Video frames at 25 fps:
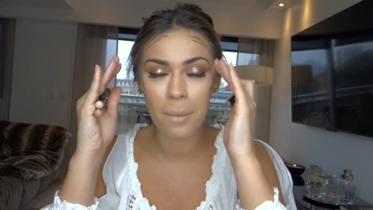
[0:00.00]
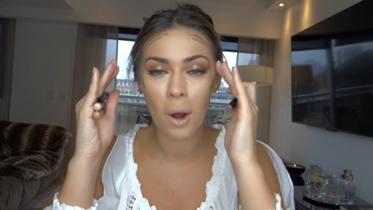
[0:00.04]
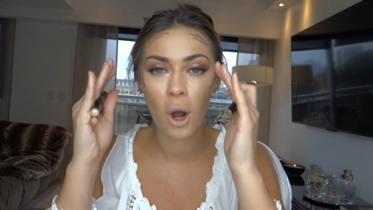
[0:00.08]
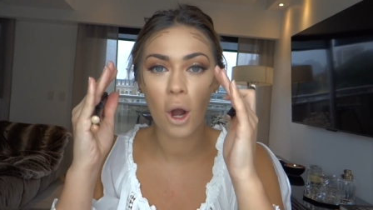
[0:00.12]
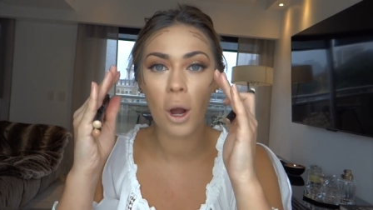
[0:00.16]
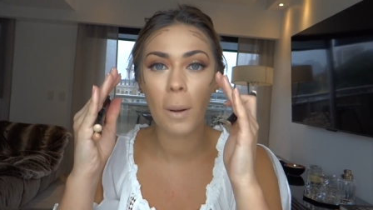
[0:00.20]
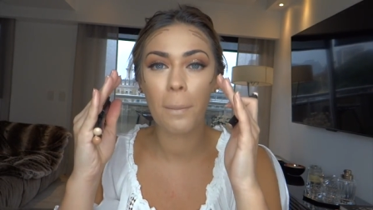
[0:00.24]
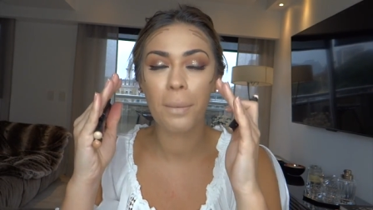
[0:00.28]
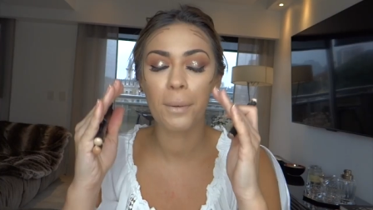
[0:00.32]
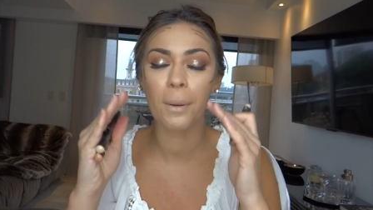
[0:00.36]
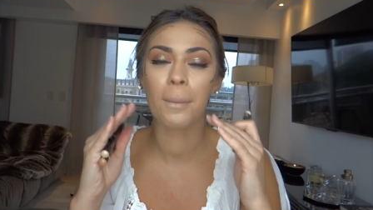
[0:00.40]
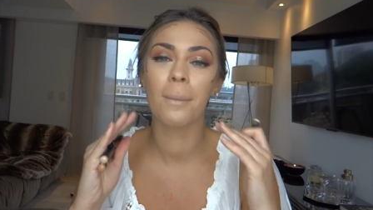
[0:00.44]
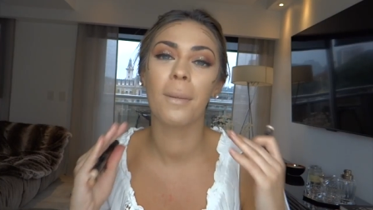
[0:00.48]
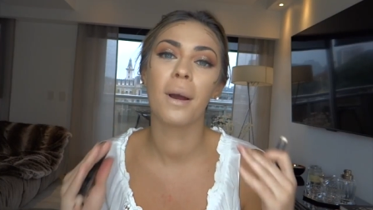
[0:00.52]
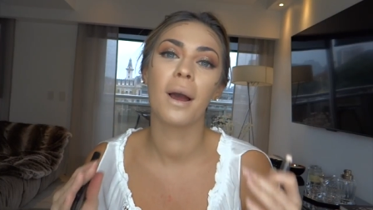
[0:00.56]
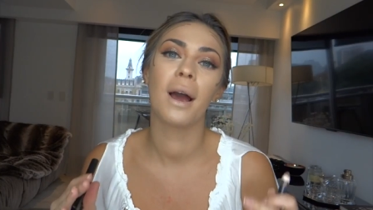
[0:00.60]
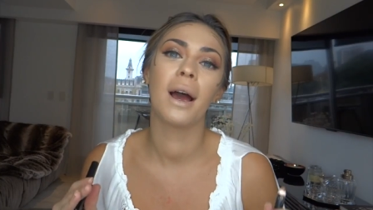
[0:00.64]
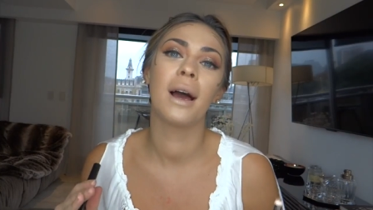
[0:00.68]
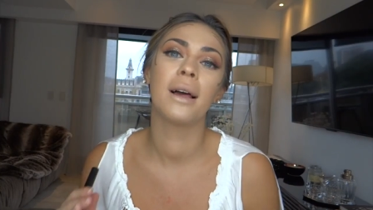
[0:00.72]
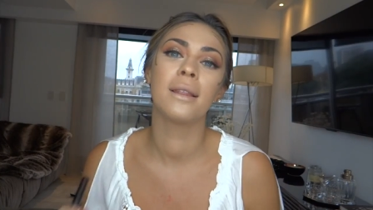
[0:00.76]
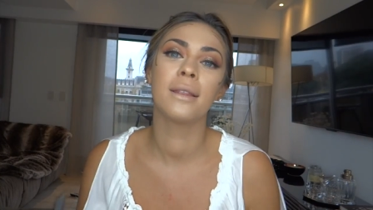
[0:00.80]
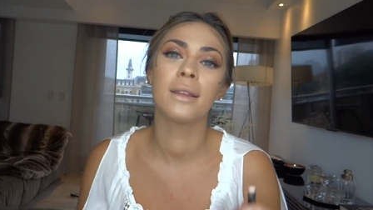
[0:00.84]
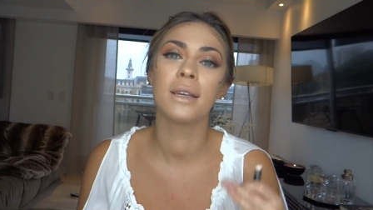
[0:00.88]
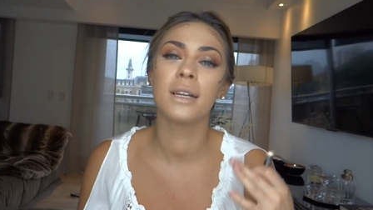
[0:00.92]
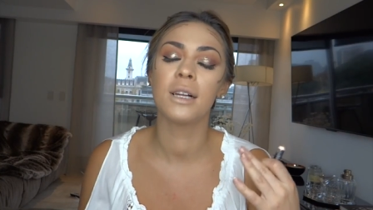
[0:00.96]
pop
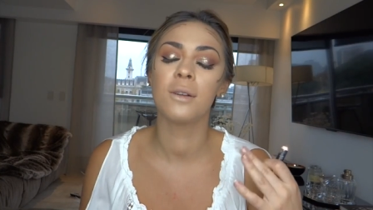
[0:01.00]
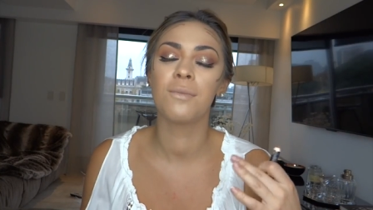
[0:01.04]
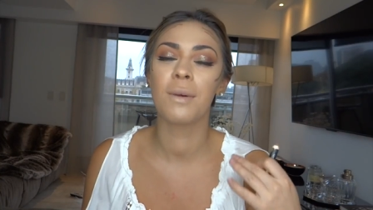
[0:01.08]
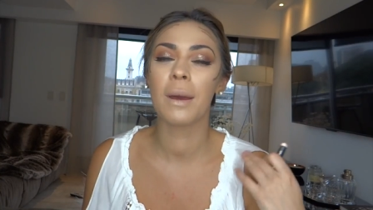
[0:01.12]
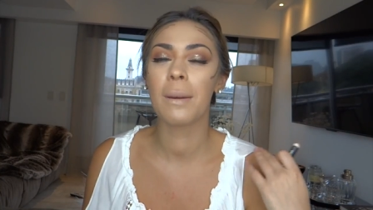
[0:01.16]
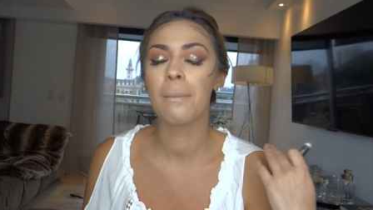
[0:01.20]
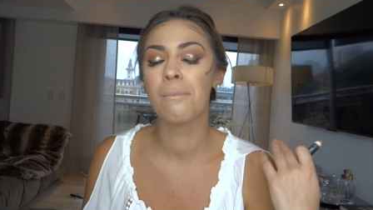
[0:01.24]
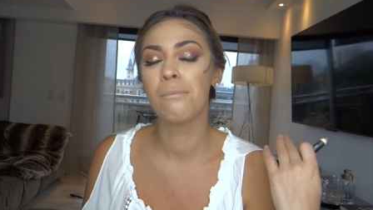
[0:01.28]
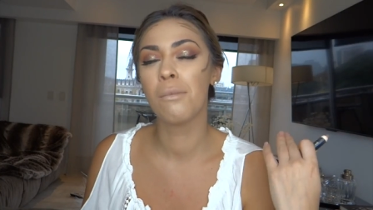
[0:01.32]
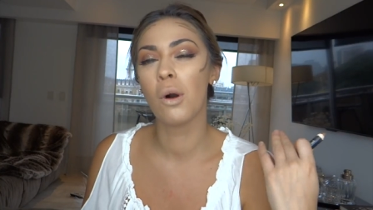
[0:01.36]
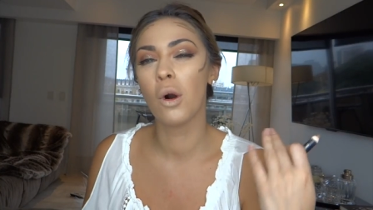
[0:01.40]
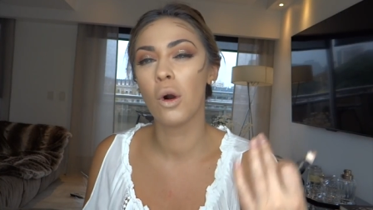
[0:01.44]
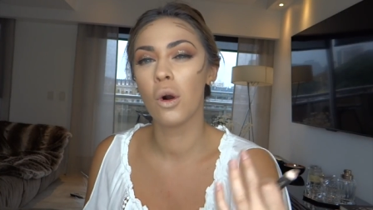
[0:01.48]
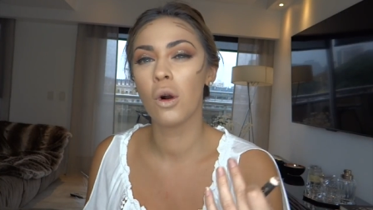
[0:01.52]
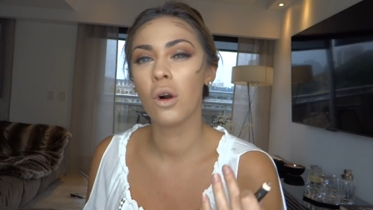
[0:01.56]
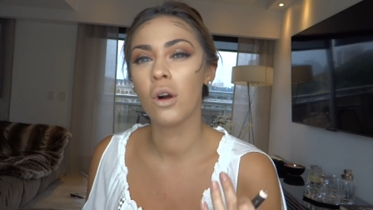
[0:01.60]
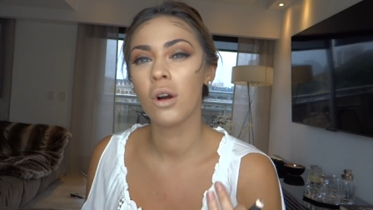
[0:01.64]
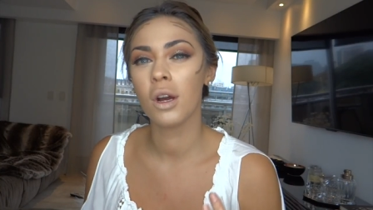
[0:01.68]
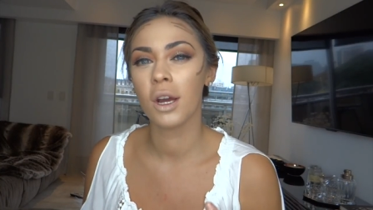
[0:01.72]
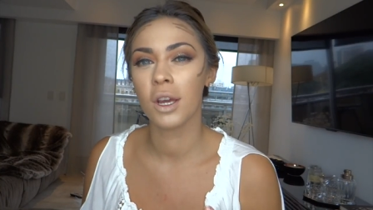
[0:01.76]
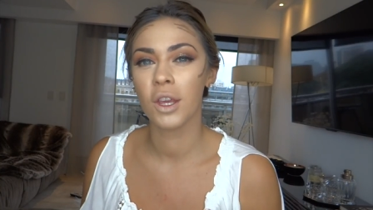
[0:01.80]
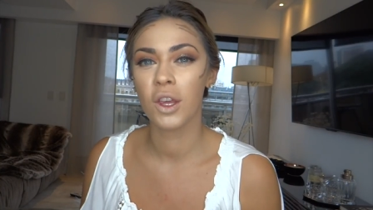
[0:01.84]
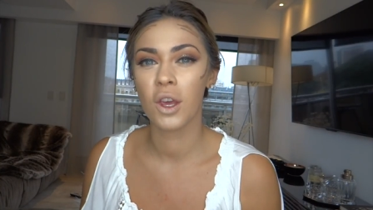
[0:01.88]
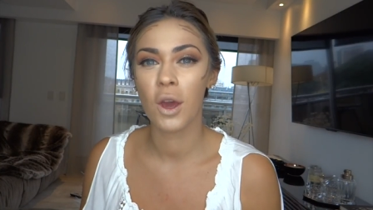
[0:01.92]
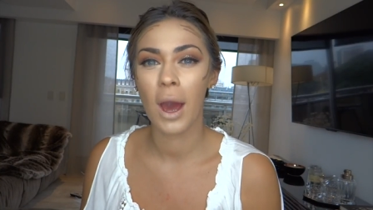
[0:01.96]
a little bit
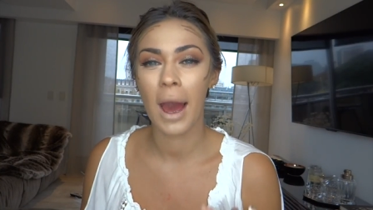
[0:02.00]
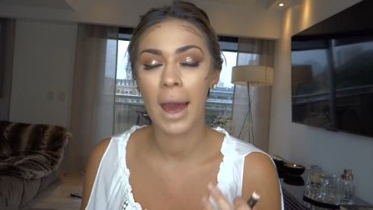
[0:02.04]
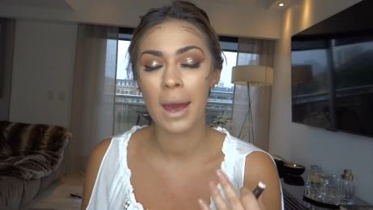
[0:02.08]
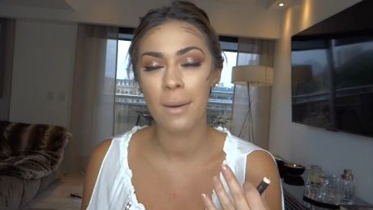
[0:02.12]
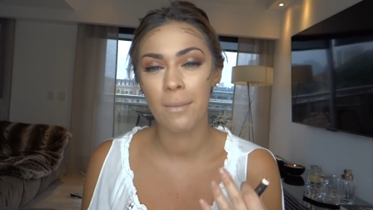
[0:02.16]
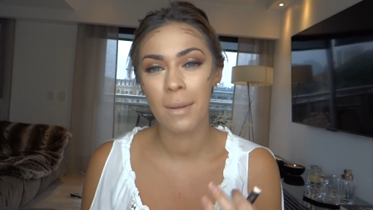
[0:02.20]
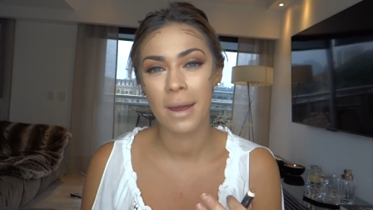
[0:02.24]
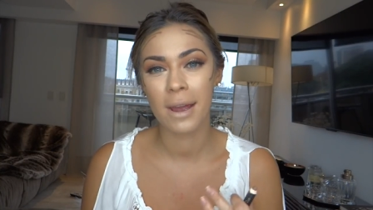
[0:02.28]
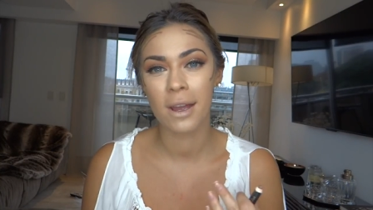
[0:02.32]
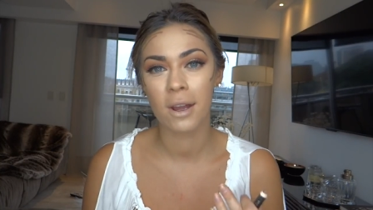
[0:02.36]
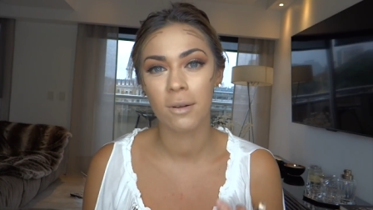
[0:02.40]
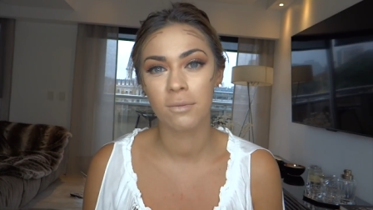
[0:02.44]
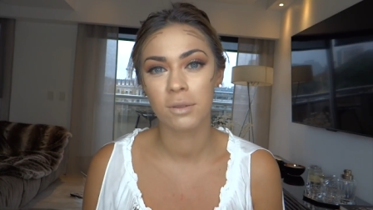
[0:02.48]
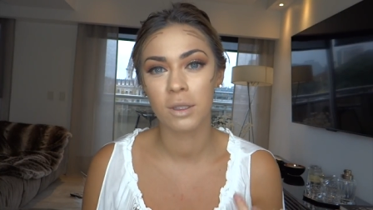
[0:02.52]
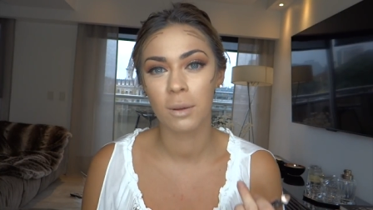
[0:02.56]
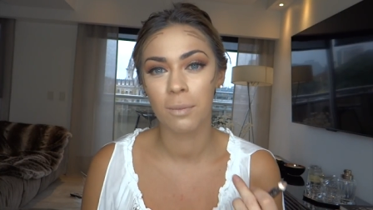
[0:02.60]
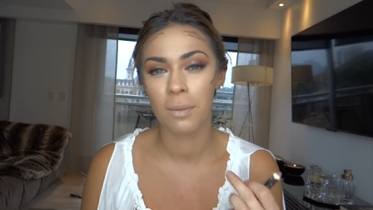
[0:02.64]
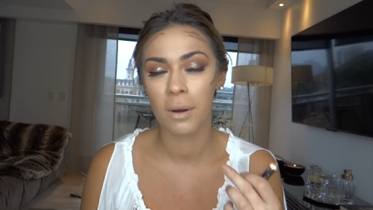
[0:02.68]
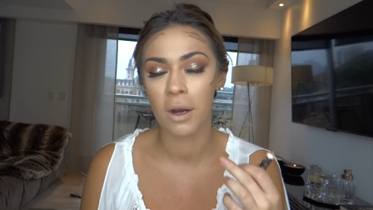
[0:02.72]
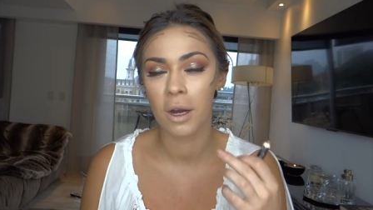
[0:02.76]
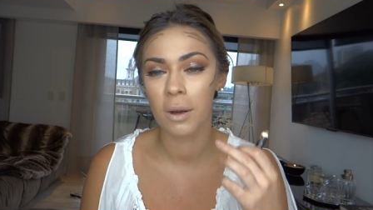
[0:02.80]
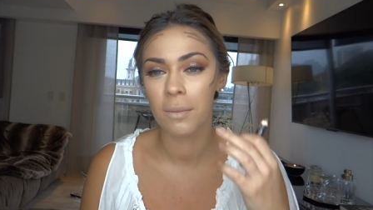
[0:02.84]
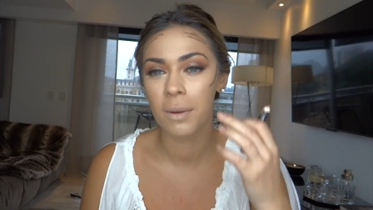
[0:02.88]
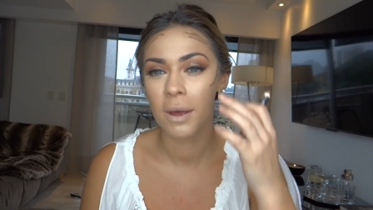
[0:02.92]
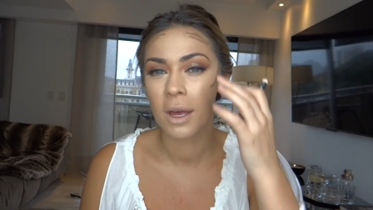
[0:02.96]
more and your eye makeup to
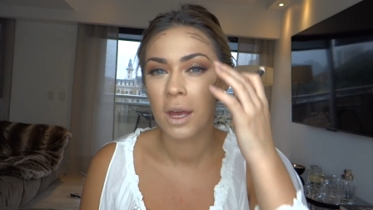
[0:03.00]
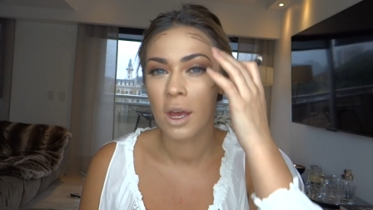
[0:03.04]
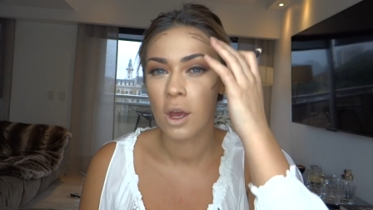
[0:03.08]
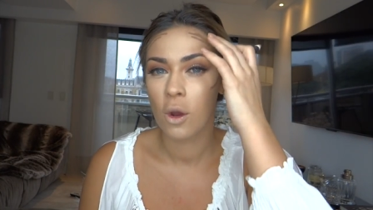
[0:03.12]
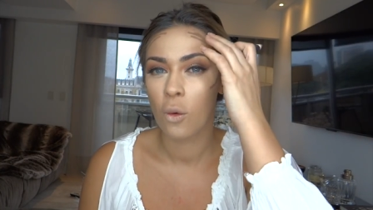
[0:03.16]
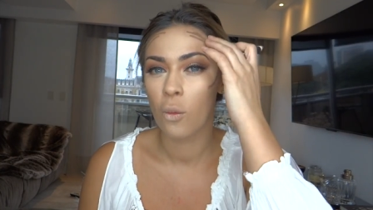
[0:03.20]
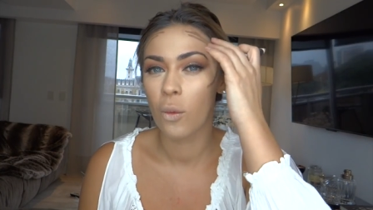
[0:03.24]
pop,